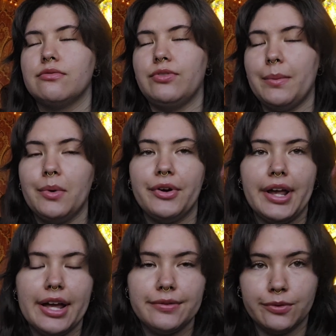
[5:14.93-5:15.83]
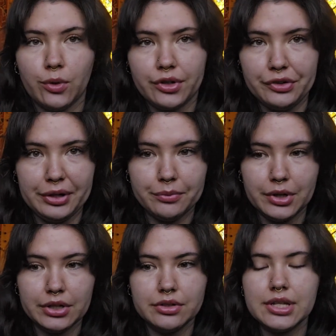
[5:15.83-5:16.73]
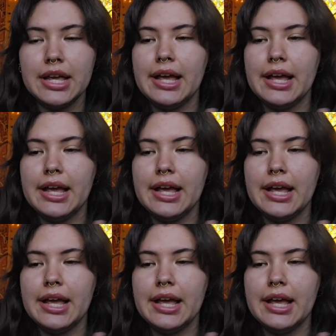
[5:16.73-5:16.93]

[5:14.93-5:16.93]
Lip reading: February had 4 cream rows,